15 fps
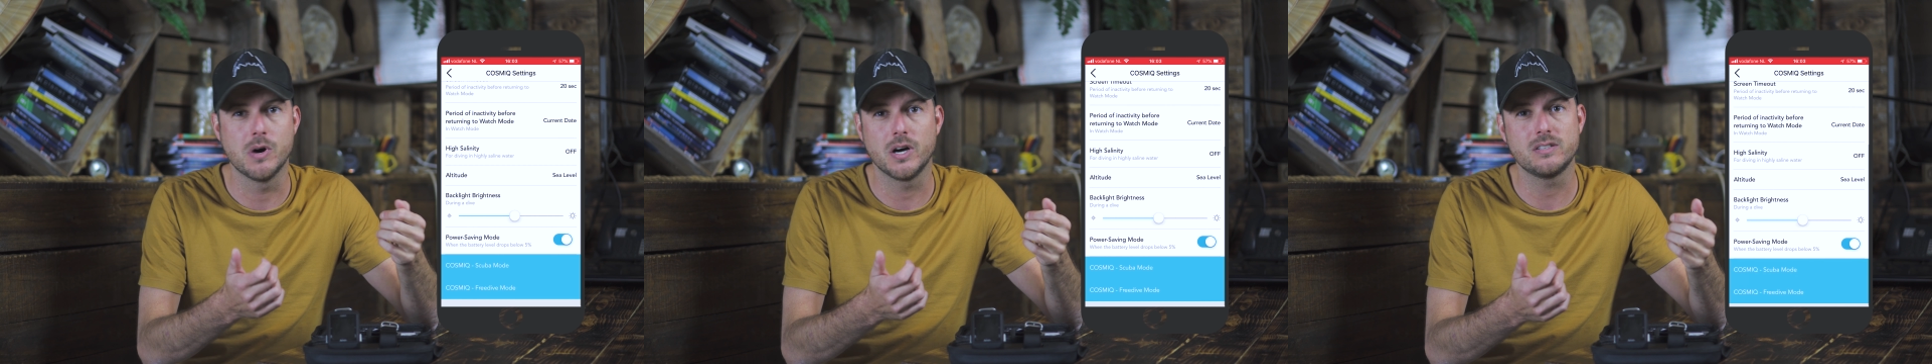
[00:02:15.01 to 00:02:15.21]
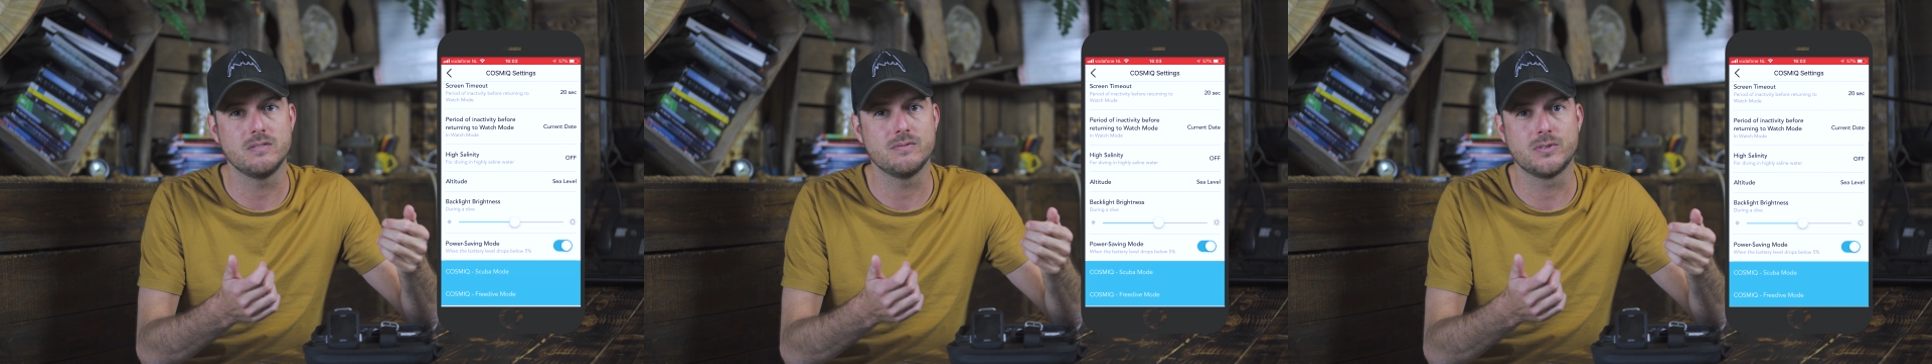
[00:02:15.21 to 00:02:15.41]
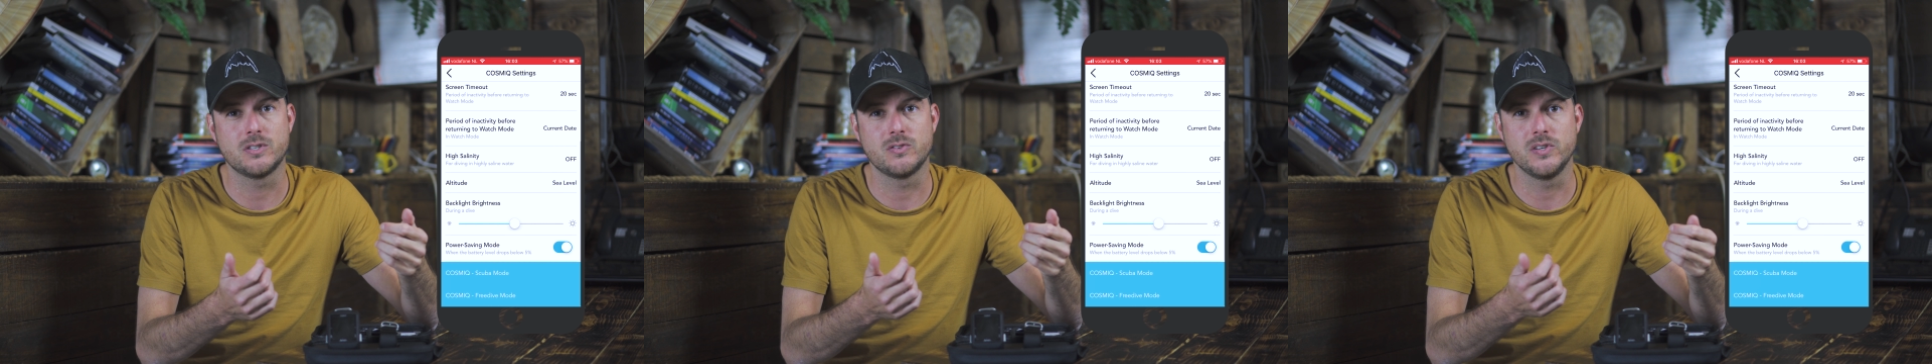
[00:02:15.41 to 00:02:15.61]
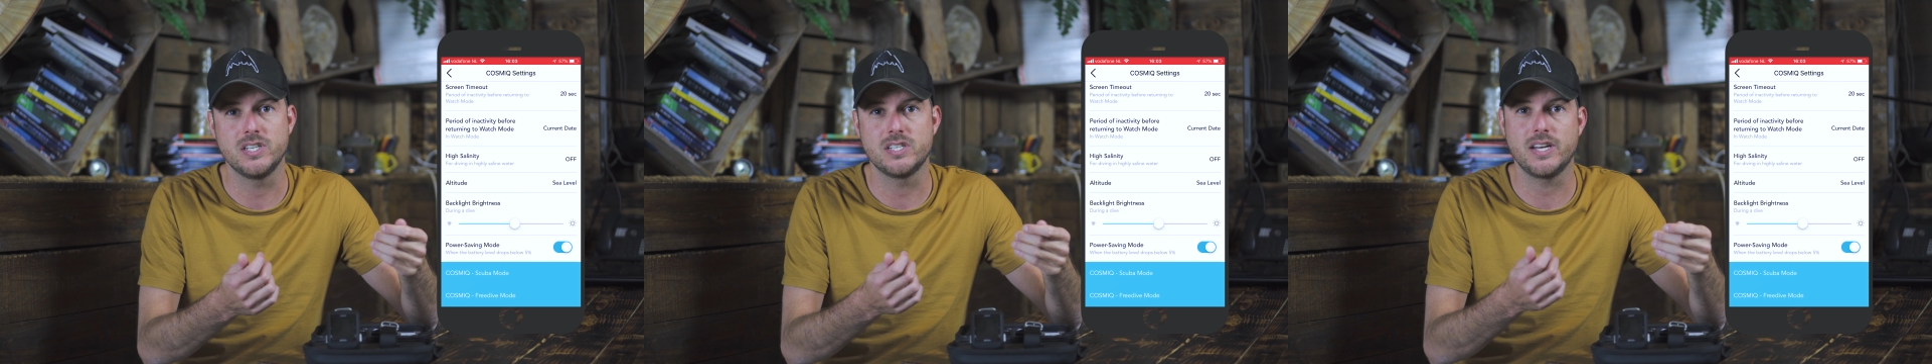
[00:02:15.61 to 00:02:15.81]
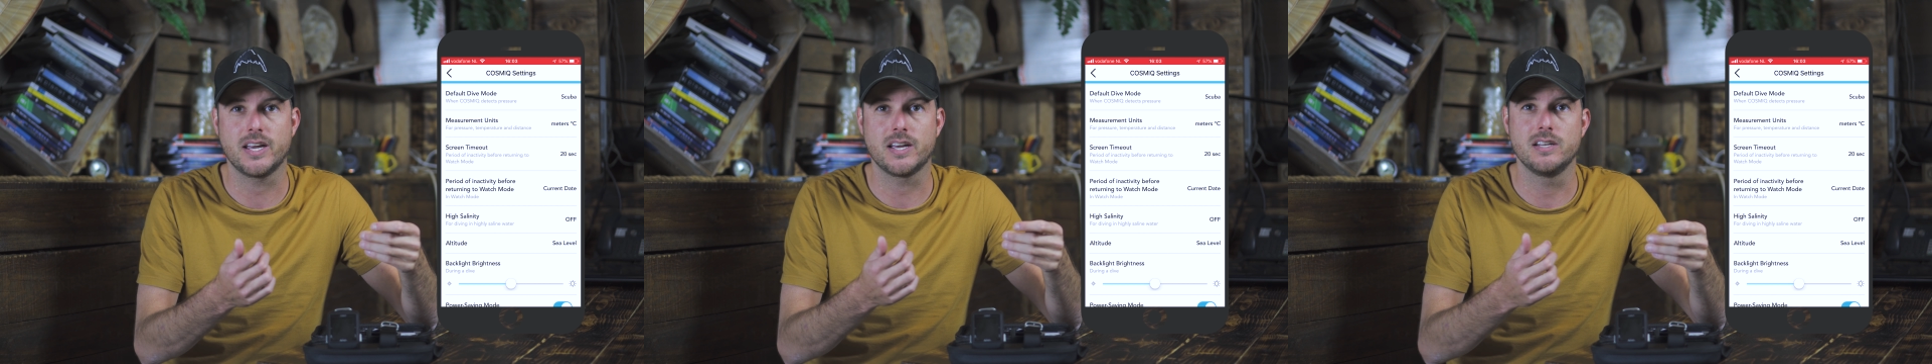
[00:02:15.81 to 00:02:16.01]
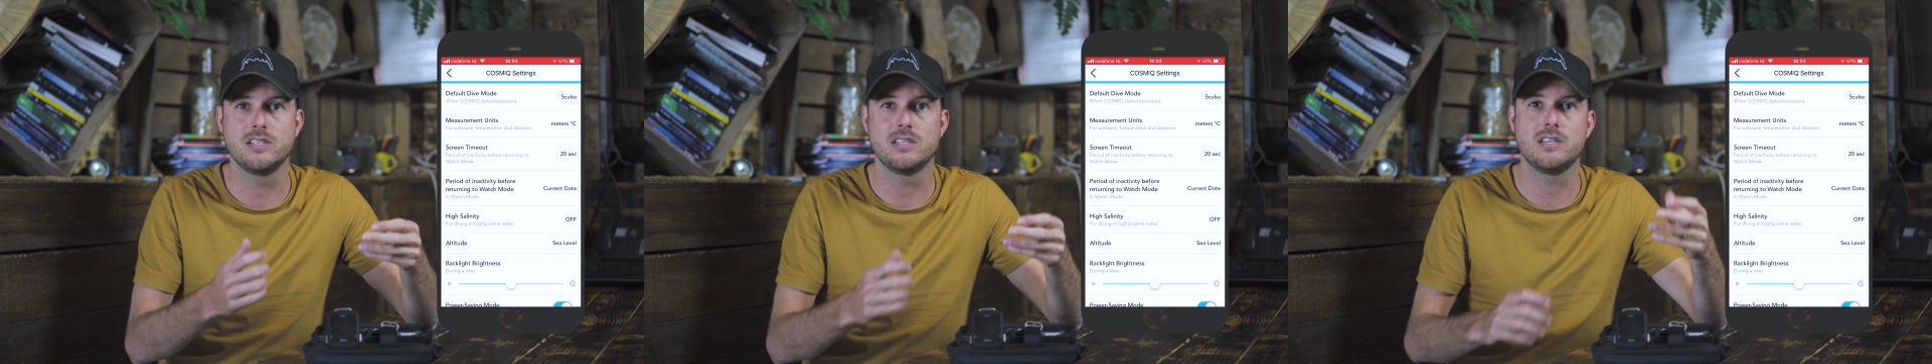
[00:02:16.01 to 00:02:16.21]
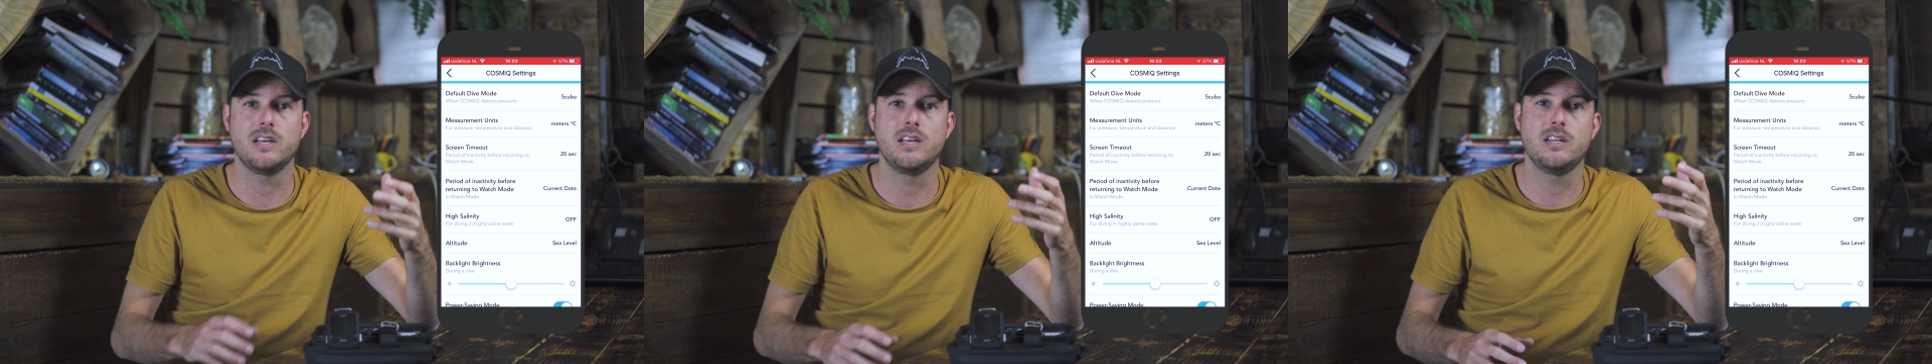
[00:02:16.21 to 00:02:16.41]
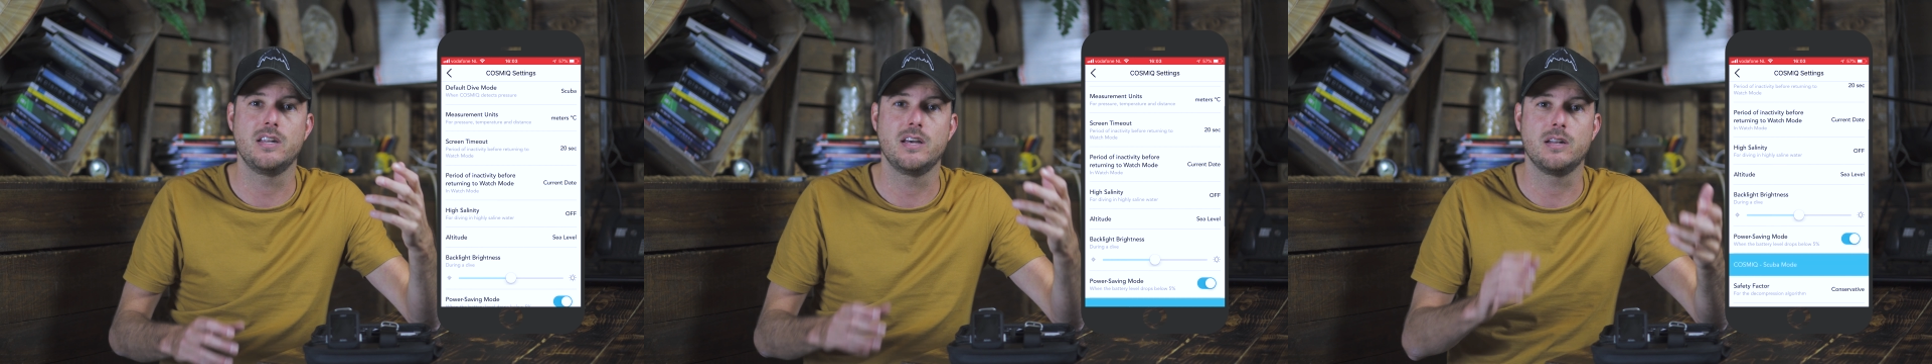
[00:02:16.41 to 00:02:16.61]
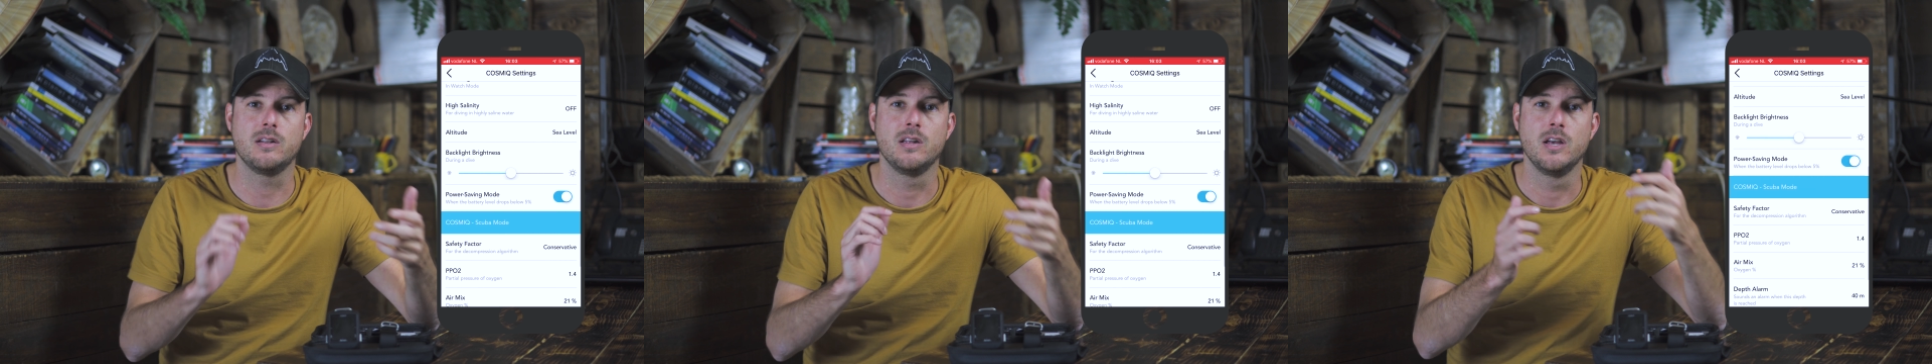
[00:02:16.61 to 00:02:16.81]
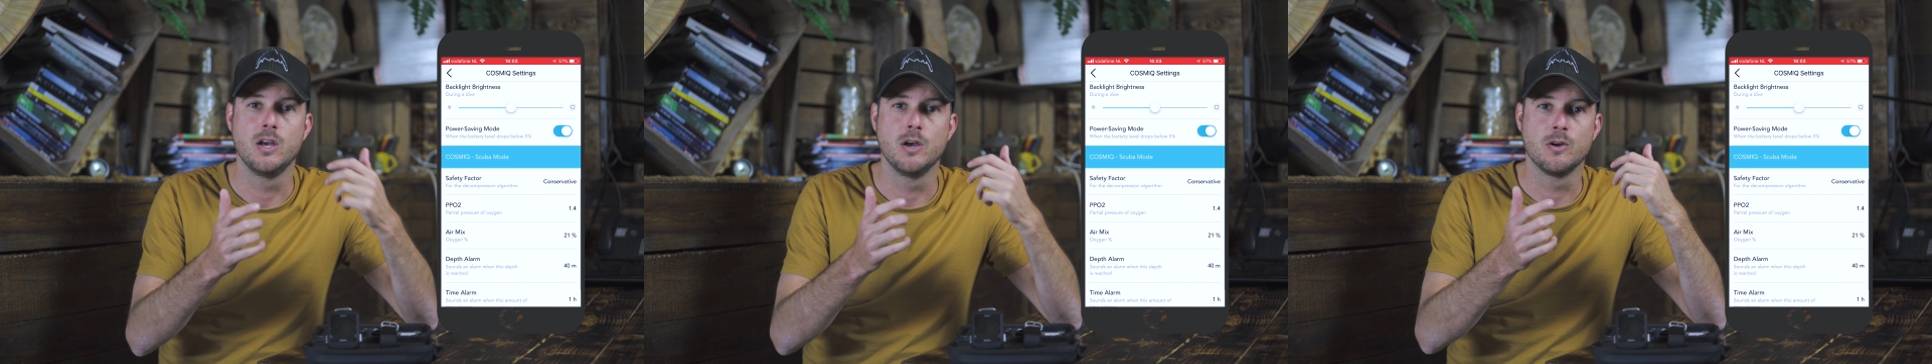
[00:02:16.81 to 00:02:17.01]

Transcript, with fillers: button for three seconds and then